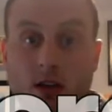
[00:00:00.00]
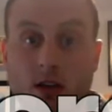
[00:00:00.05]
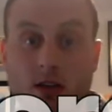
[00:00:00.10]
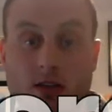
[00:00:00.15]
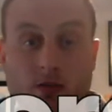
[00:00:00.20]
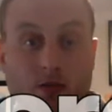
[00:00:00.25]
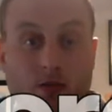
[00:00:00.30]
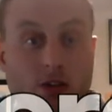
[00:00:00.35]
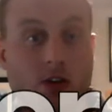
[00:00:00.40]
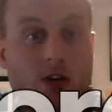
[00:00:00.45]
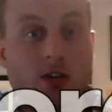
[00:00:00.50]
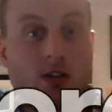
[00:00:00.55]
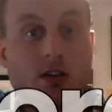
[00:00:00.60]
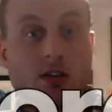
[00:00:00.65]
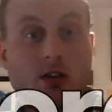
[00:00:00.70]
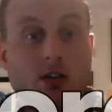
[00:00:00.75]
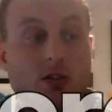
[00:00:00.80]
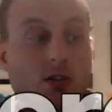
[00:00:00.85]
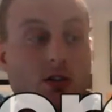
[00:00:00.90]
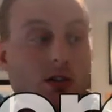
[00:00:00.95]
It's a really good
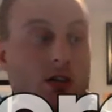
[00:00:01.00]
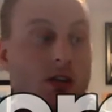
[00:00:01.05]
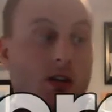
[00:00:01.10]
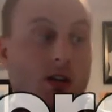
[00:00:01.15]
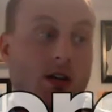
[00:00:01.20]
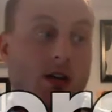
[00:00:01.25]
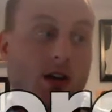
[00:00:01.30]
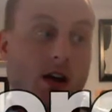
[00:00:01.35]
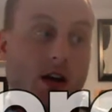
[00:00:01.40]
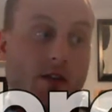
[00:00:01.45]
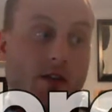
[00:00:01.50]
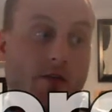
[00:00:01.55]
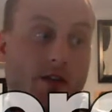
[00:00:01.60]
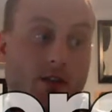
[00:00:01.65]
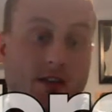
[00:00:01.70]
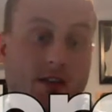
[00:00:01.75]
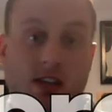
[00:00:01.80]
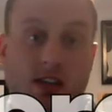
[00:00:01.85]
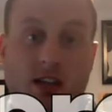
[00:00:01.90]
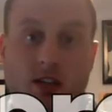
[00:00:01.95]
deal for the
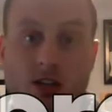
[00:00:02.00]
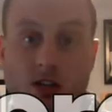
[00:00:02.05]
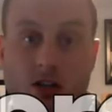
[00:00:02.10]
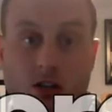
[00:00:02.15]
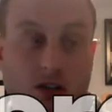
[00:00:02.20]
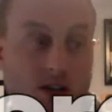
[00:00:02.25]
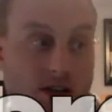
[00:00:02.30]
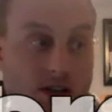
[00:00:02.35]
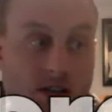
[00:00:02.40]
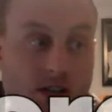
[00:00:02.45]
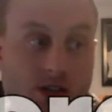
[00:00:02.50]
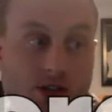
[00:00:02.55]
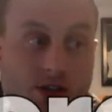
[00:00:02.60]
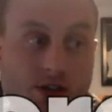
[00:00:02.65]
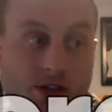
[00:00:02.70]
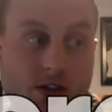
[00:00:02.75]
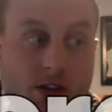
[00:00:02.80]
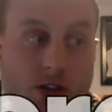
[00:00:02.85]
sensor and accessories.